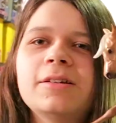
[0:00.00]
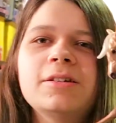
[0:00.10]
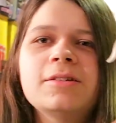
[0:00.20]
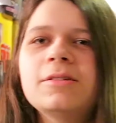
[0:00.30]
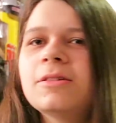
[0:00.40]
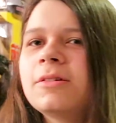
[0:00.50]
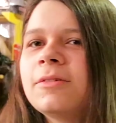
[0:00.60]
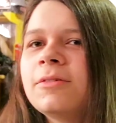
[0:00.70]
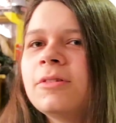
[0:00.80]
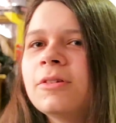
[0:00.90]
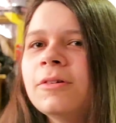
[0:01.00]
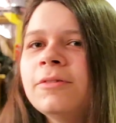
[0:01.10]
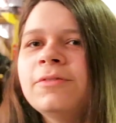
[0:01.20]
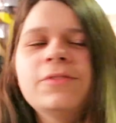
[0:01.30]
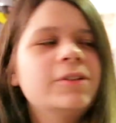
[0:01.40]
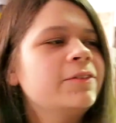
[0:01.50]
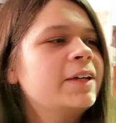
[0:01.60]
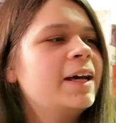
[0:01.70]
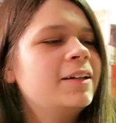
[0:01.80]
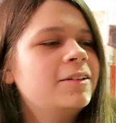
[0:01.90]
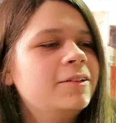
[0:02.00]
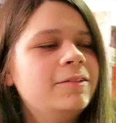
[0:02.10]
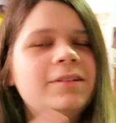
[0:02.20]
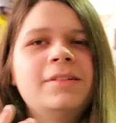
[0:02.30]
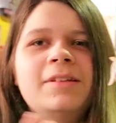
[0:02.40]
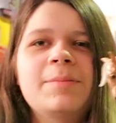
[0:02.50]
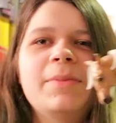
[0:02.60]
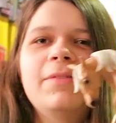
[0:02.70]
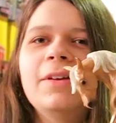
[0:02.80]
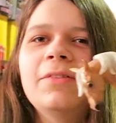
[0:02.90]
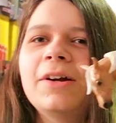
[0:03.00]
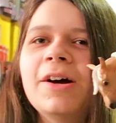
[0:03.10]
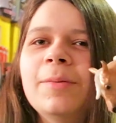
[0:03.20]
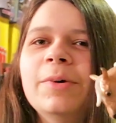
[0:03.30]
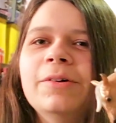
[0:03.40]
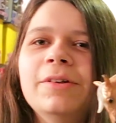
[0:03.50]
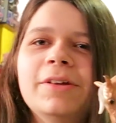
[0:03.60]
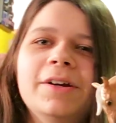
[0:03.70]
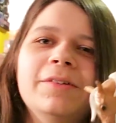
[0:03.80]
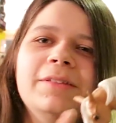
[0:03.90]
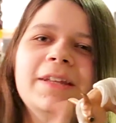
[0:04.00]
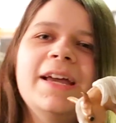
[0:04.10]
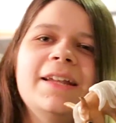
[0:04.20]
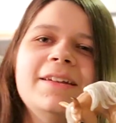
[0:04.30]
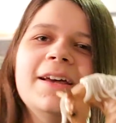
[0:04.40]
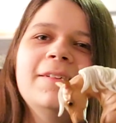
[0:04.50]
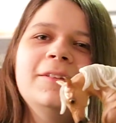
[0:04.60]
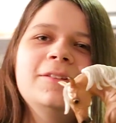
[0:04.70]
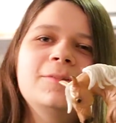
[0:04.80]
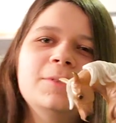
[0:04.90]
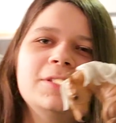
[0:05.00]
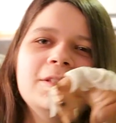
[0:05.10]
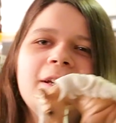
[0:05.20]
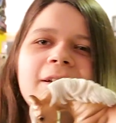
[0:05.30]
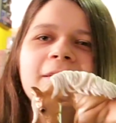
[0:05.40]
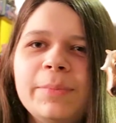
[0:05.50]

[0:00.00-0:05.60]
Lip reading: She's just so full of attitude. This is like my favorite combo with her, with the head down and the swishy tail.